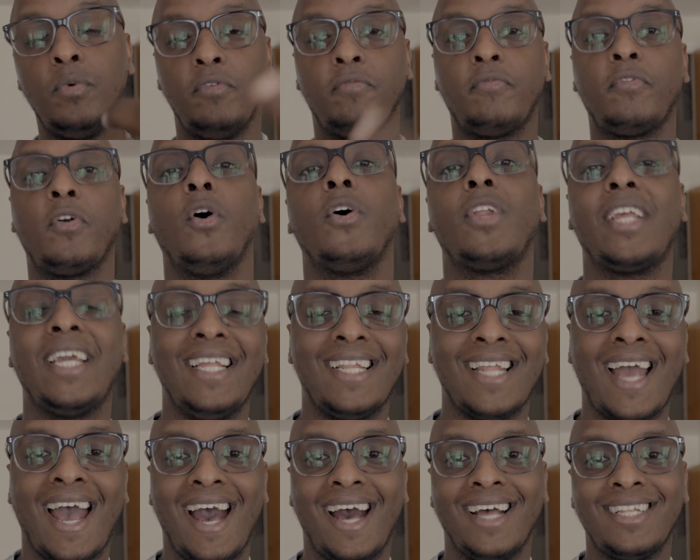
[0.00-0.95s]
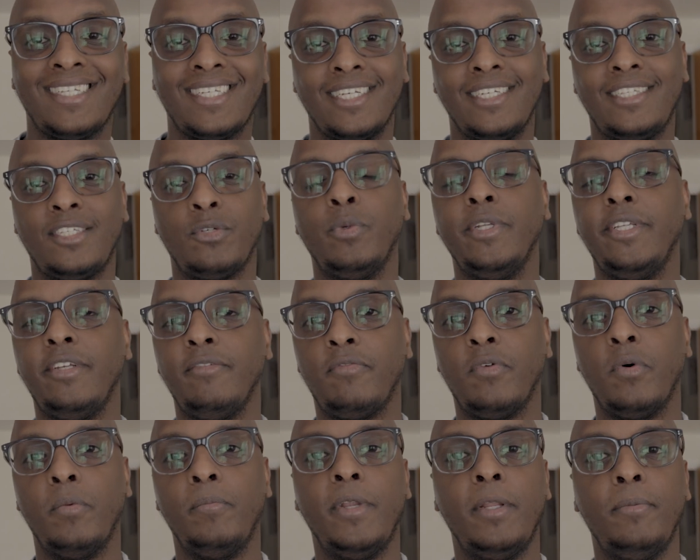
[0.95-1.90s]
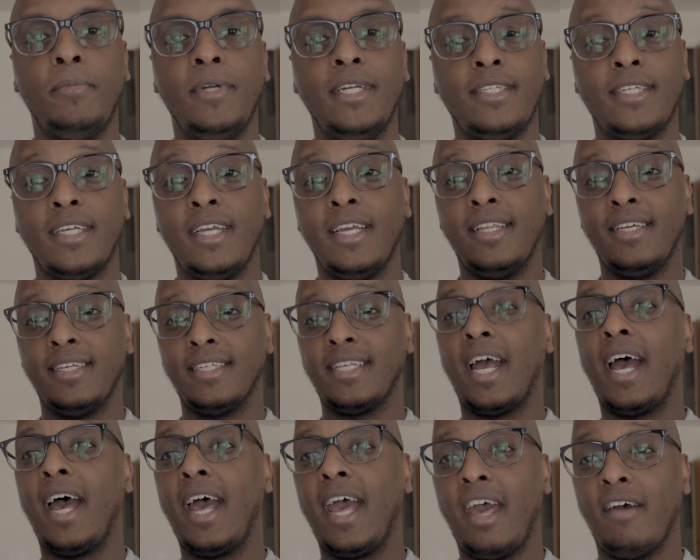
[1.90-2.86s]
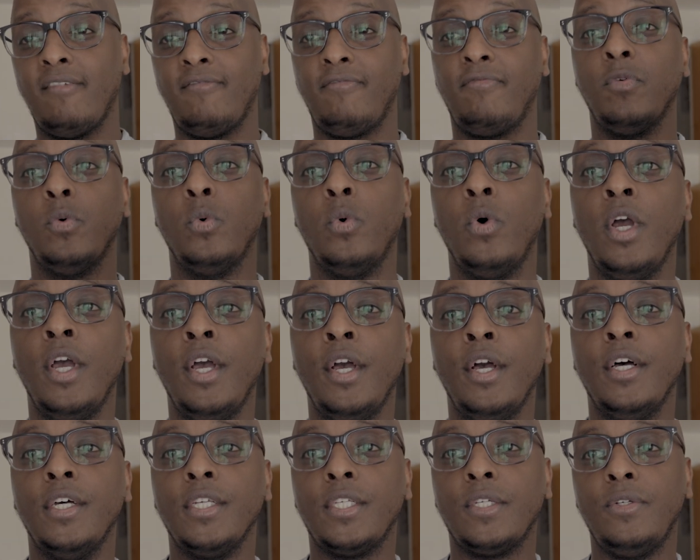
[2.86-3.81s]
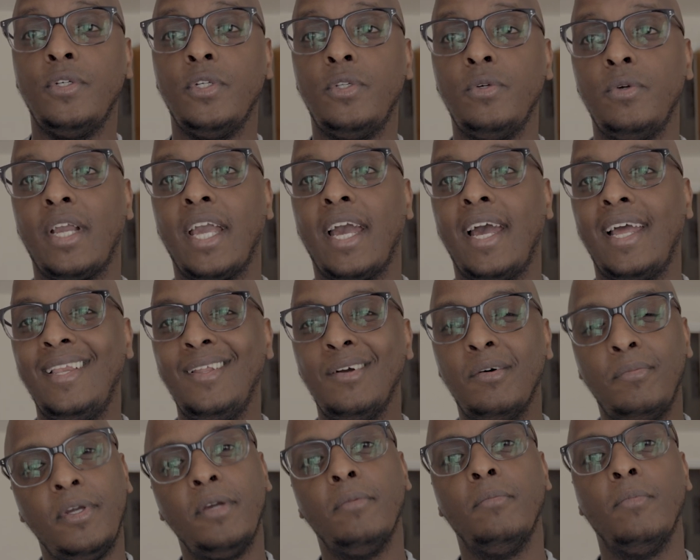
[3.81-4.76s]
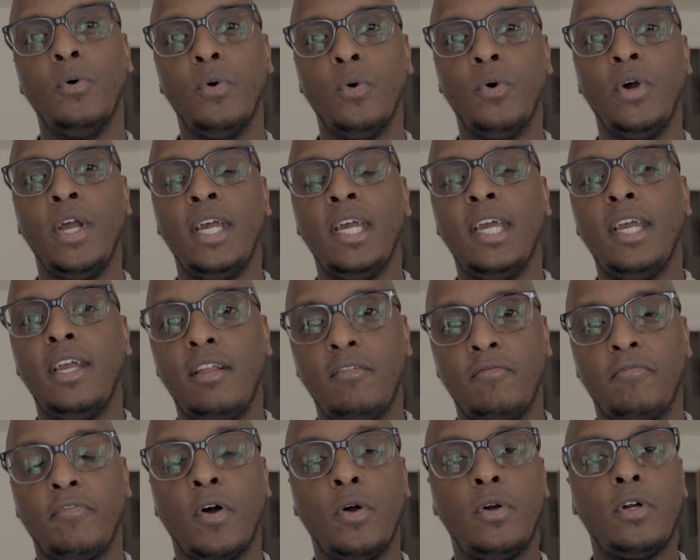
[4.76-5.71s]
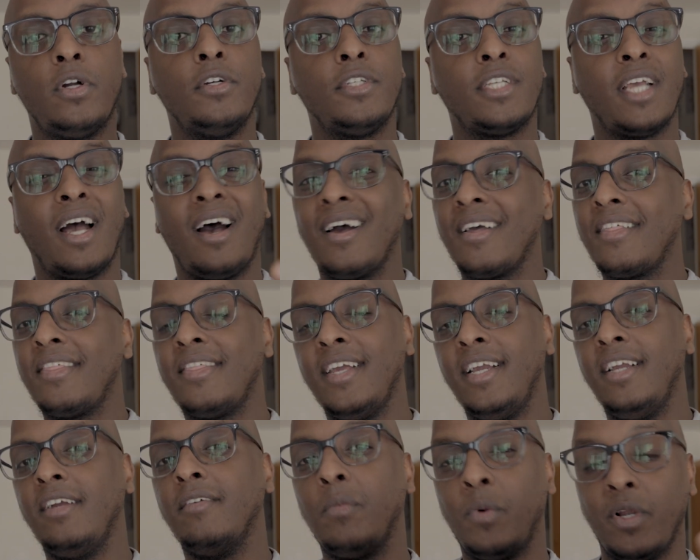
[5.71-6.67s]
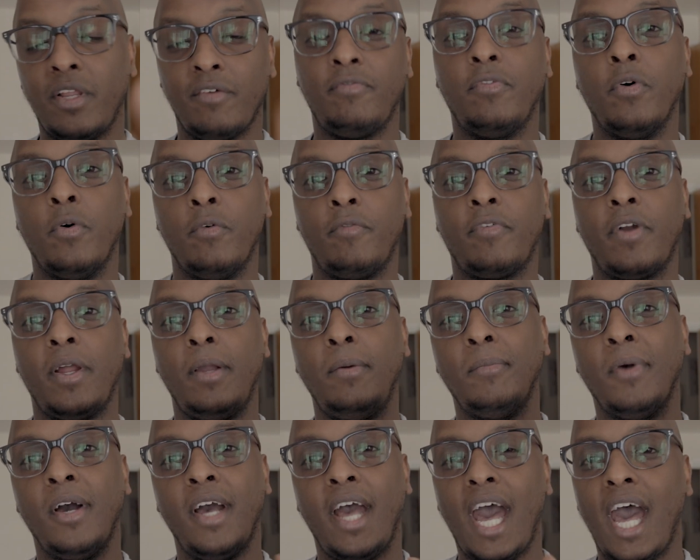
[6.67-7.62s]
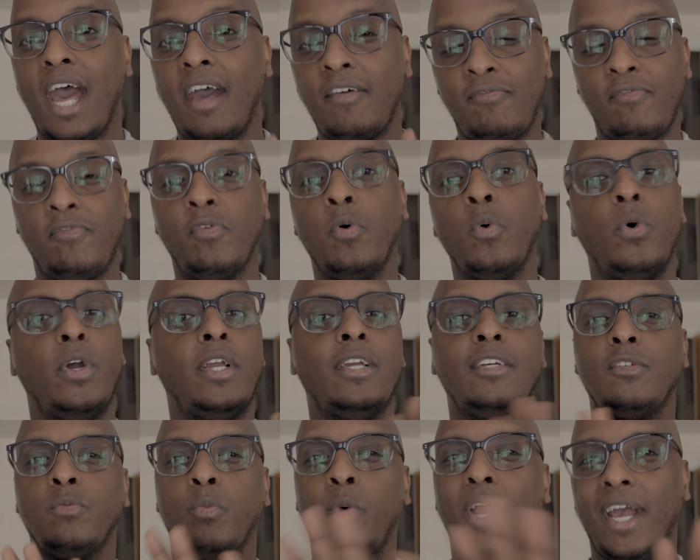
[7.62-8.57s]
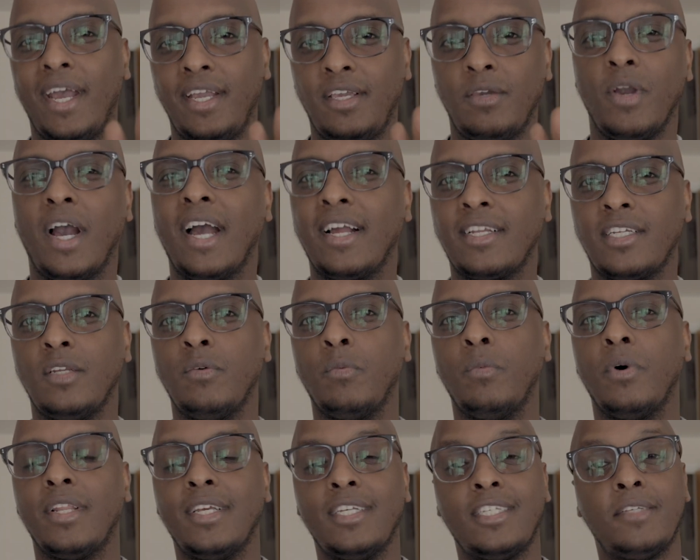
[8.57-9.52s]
we've got it at 24mm, it is at f4, so you do get a little bit more in focus. I think with a full frame, f4 is where you actually want,